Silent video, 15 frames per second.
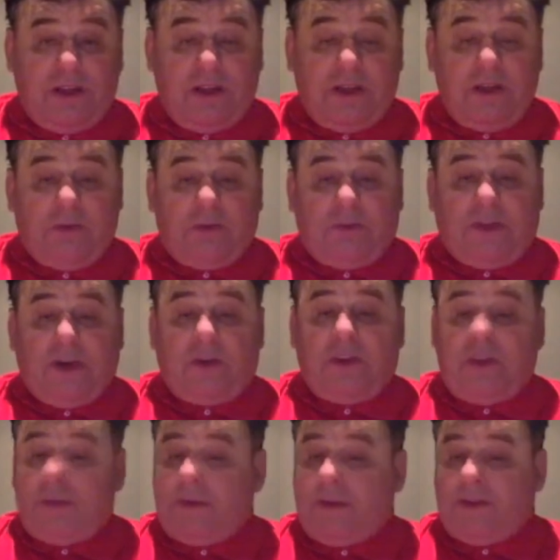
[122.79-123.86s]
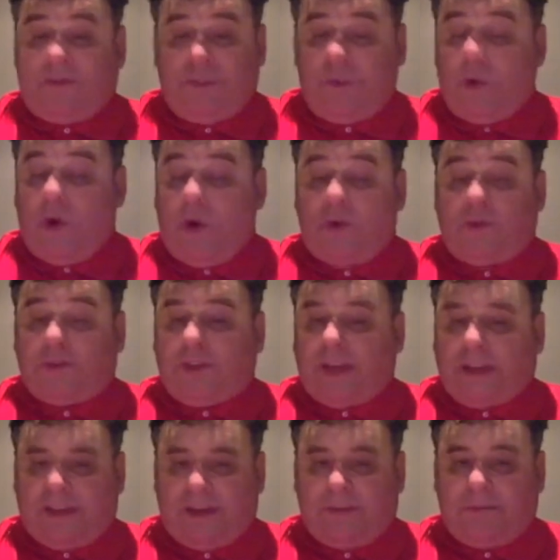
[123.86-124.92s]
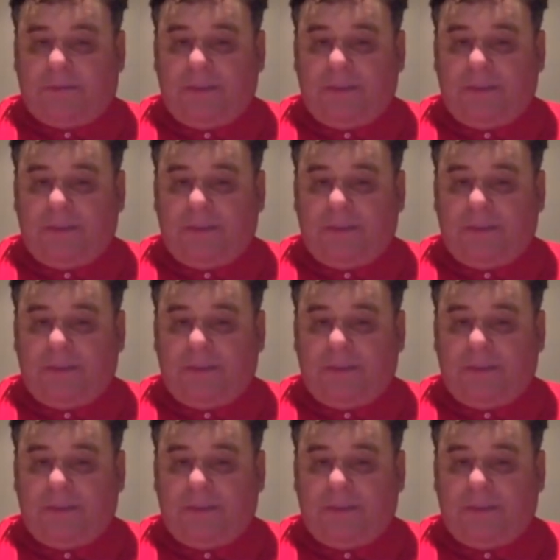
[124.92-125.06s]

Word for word: Without him and a few others like him,